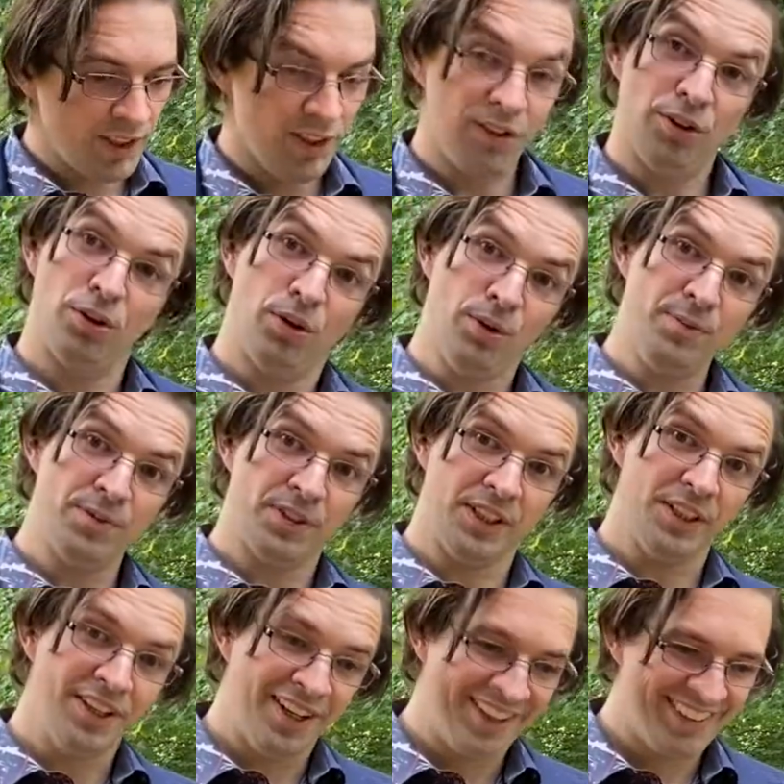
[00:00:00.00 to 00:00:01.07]
or hopefully,
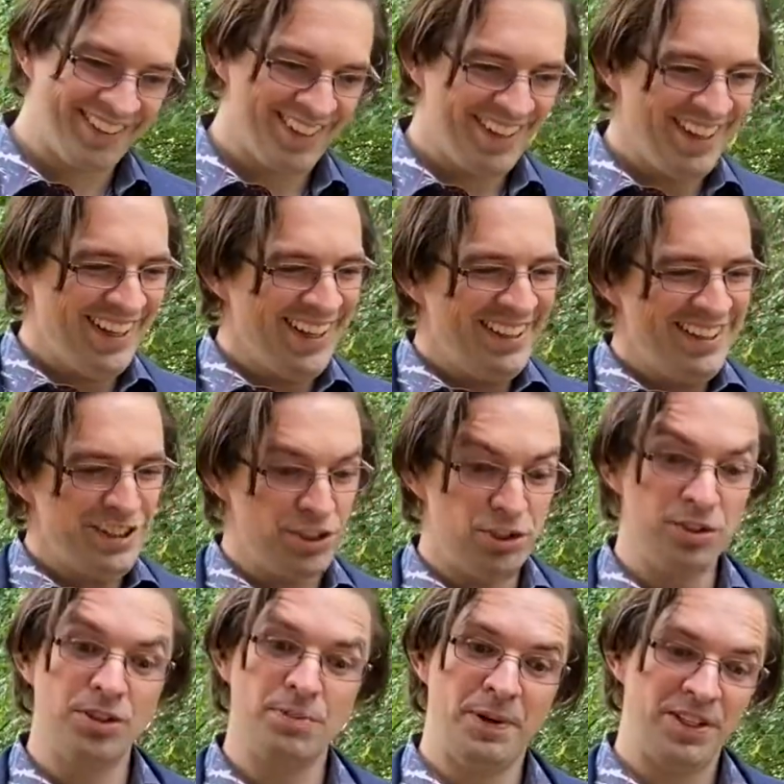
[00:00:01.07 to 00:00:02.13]
you do
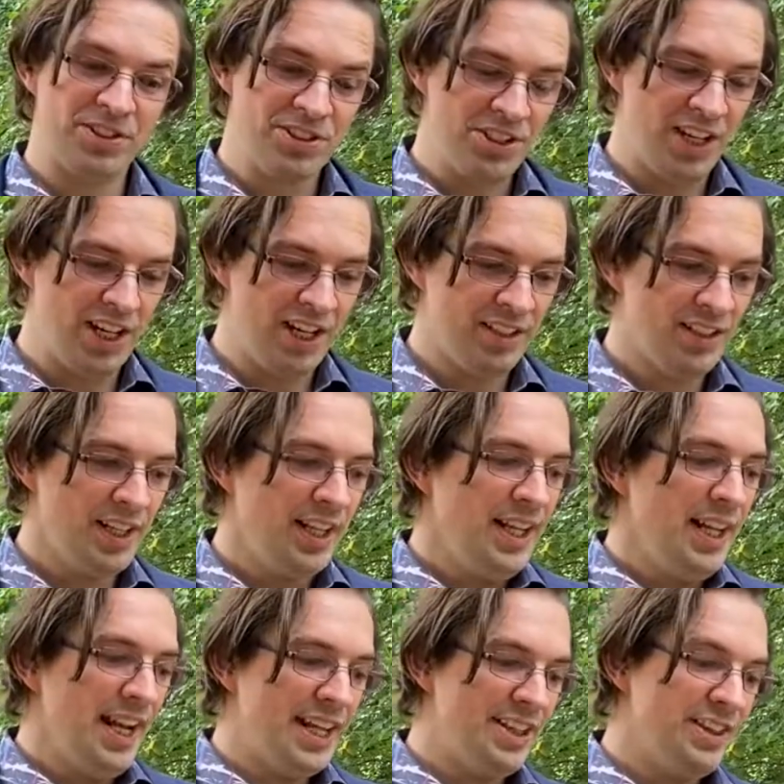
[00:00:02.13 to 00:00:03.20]
the best you can,
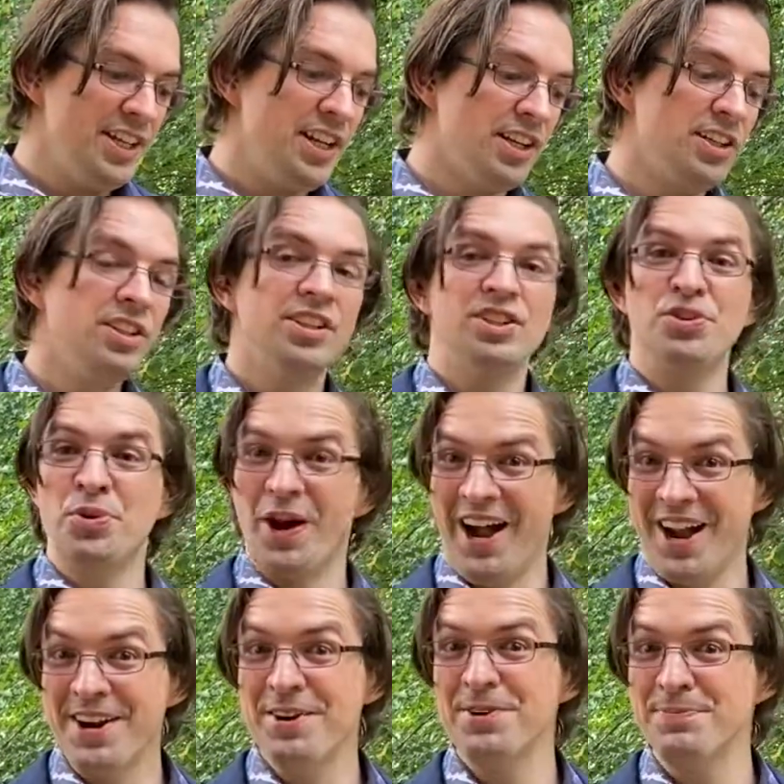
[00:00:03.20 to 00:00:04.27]
and then you
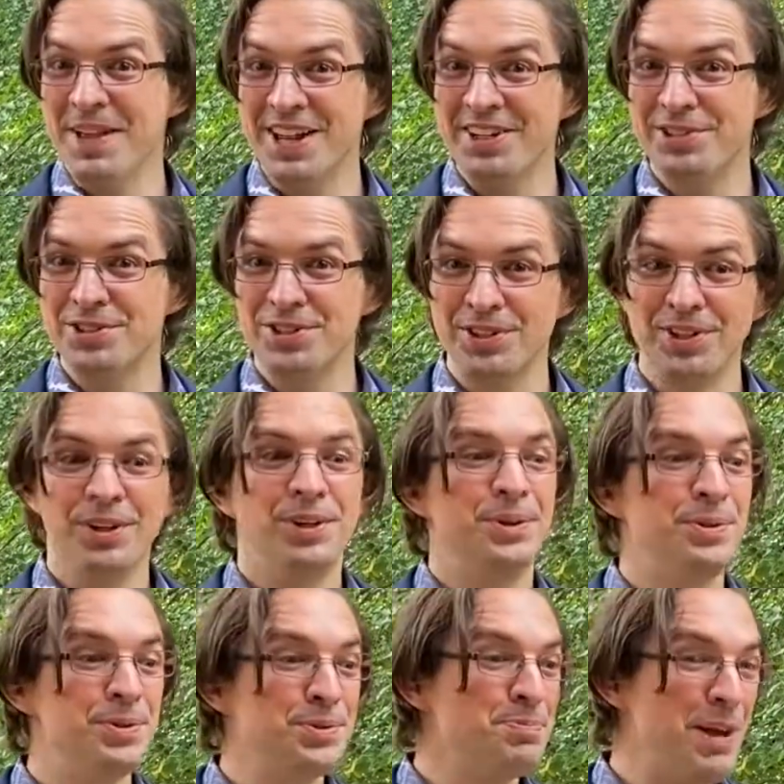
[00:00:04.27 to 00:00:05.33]
hire a manager
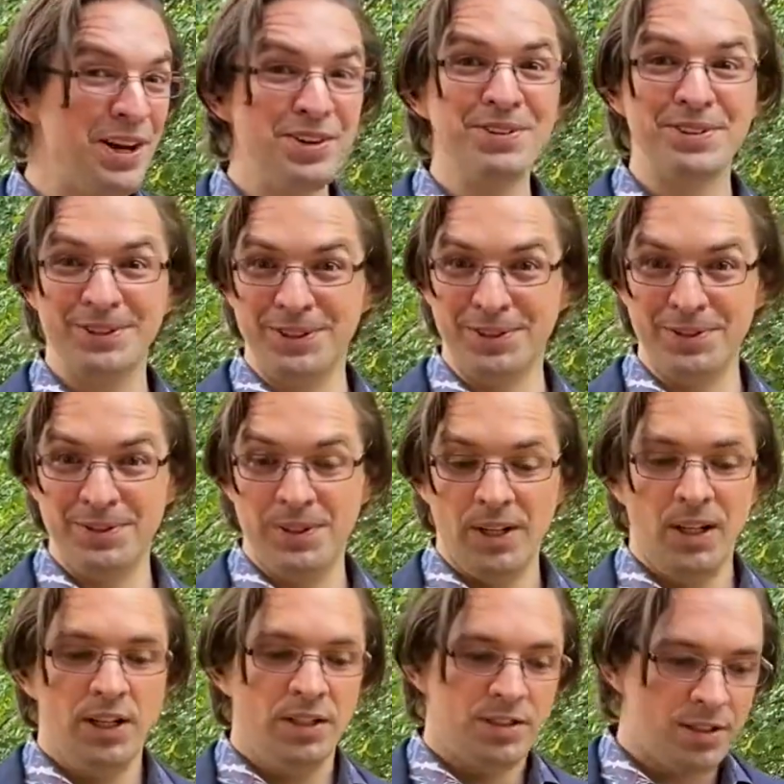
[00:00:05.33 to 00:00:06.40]
who's better than you
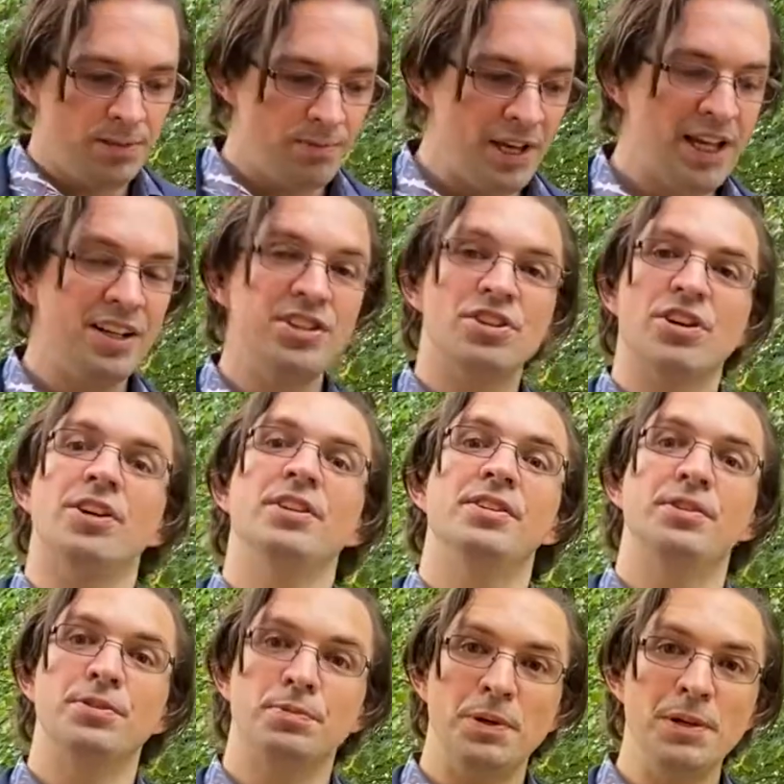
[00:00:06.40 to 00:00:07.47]
to manage all of
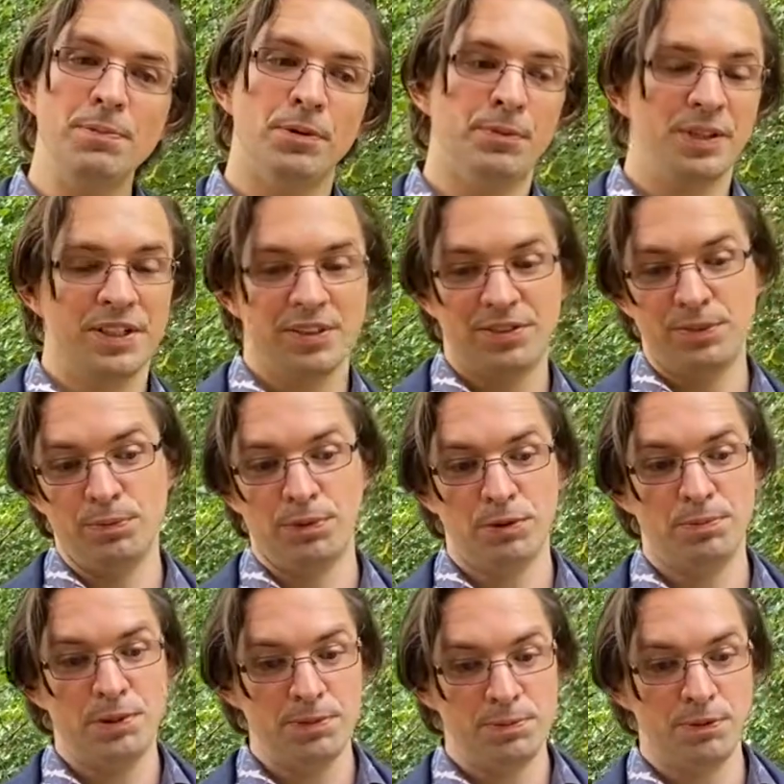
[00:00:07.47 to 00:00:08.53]
those people, because the more
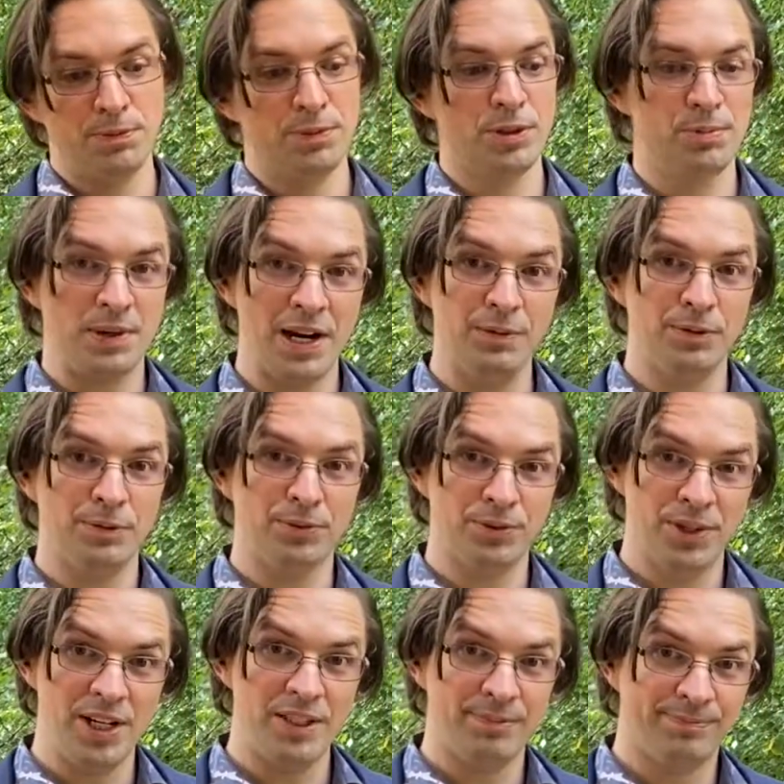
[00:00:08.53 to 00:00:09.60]
people, more problems,
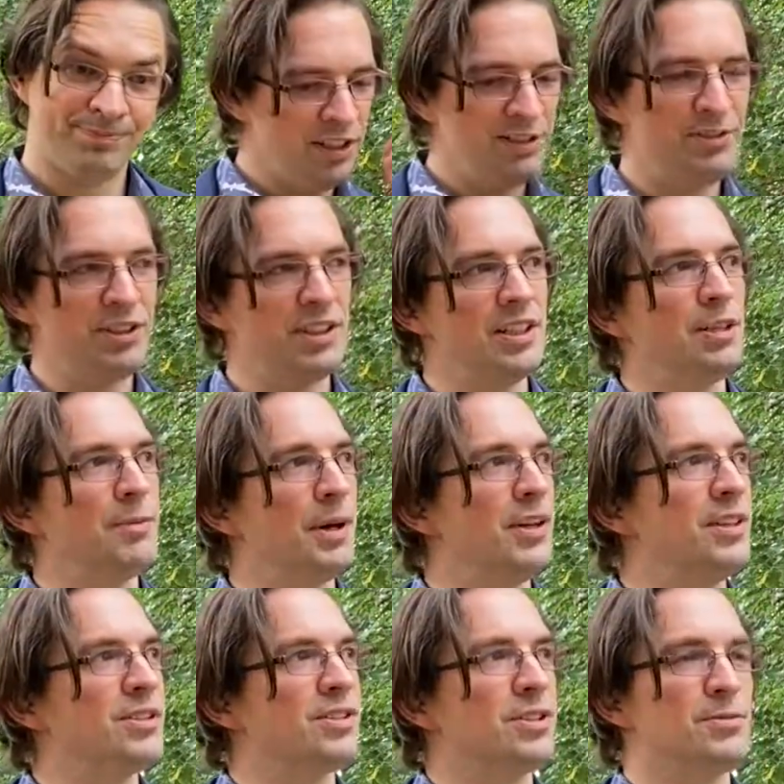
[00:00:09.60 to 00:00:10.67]
right? If you think about it
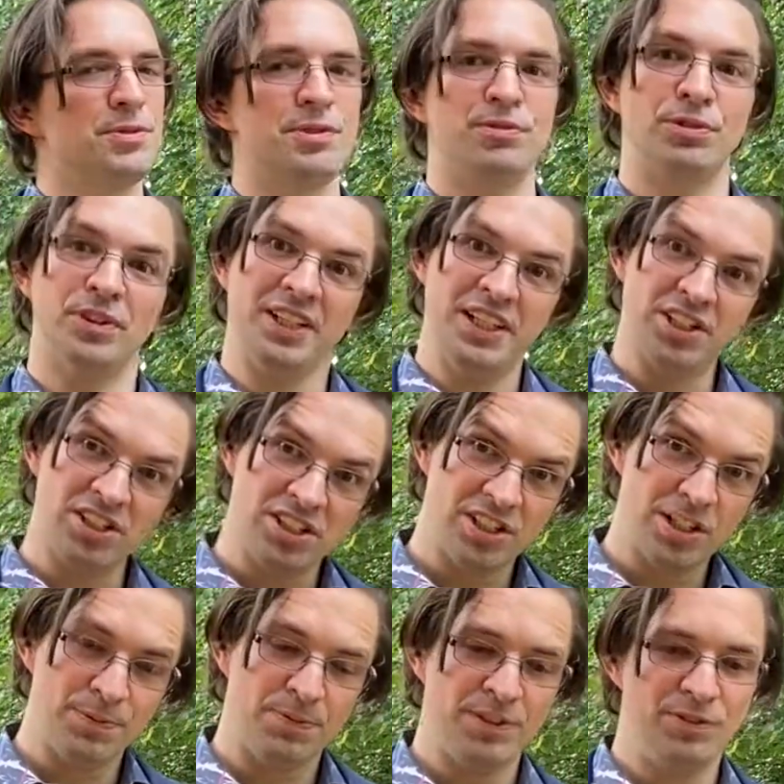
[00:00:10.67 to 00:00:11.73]
in terms of
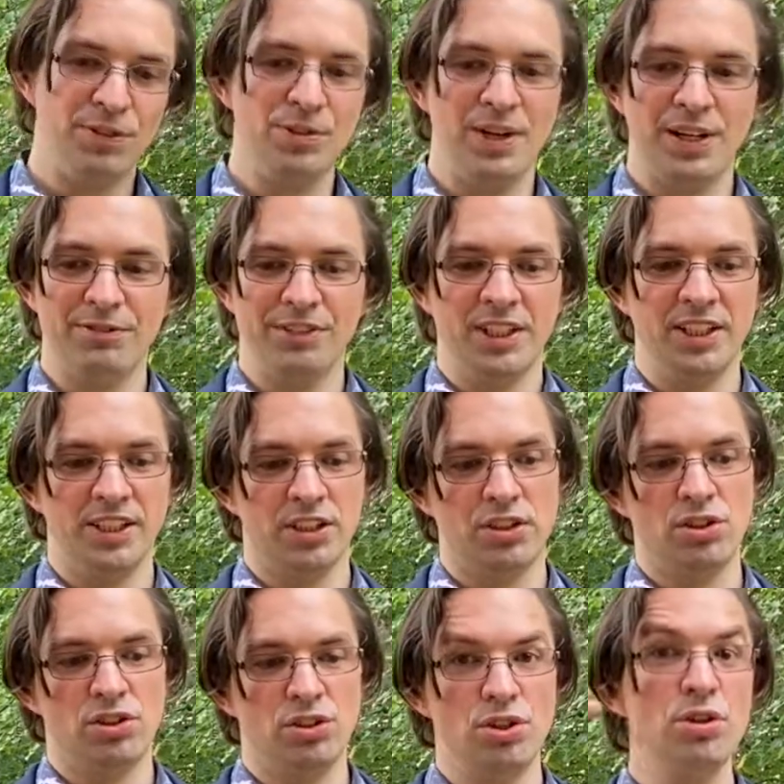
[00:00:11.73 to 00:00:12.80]
relationships, if you have like
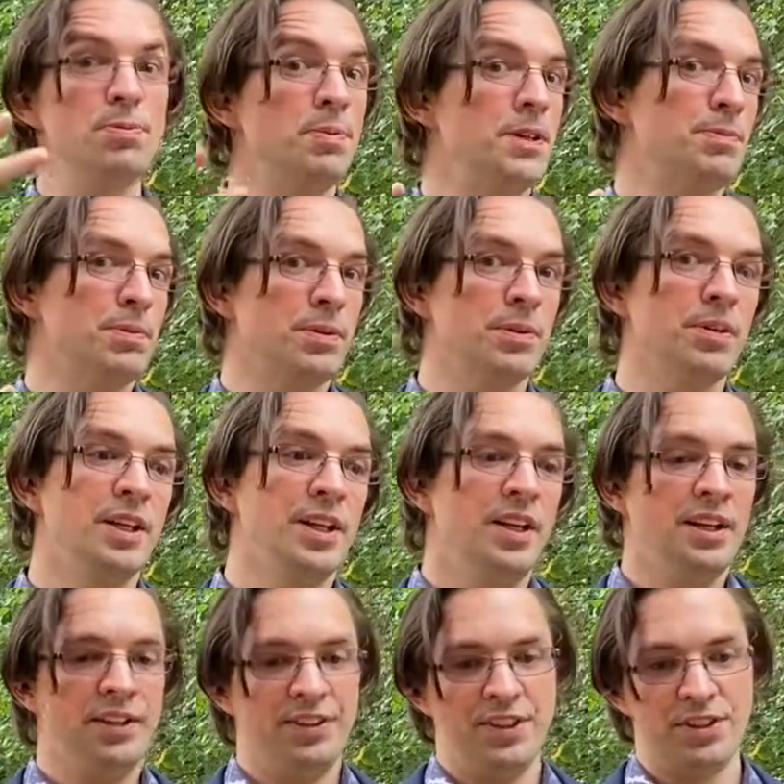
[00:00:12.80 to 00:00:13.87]
2 people,
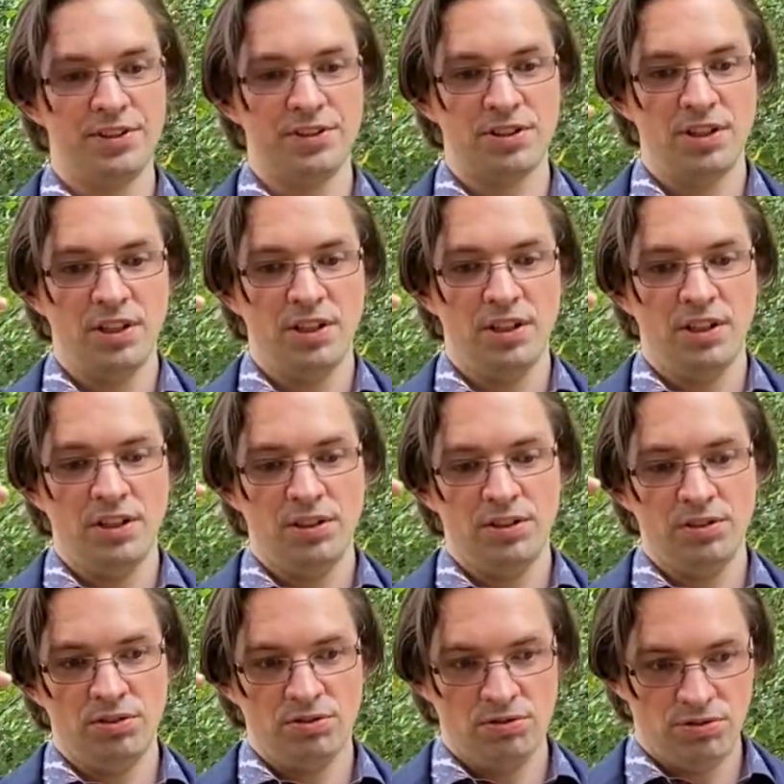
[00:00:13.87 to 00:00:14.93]
there's
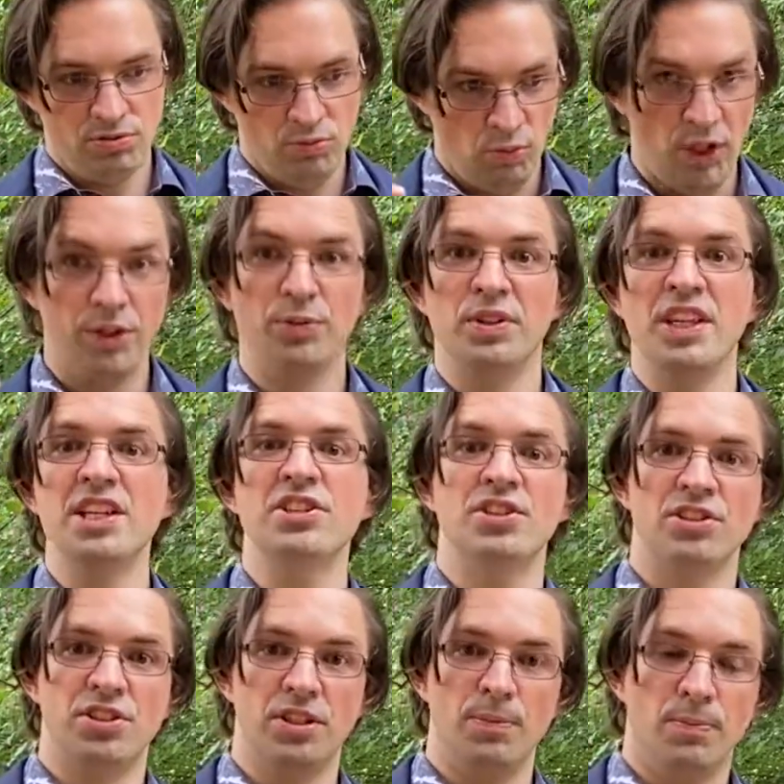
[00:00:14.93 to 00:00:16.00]
1
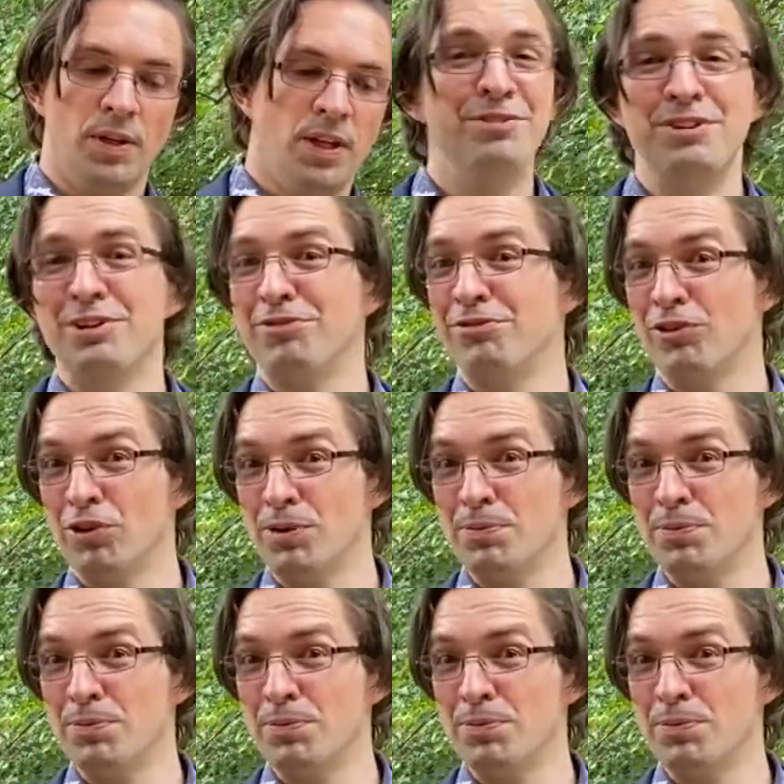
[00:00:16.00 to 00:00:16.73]
relationship. If you have 4